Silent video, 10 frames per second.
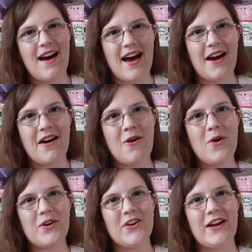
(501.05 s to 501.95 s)

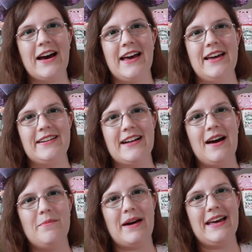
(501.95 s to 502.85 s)
how could I
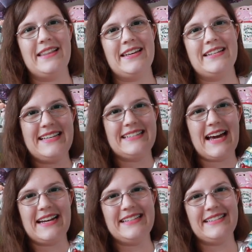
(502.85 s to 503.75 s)
not buy this? He's
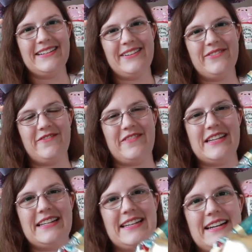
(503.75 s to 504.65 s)
got his little
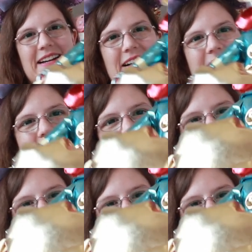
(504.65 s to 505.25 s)
feet here and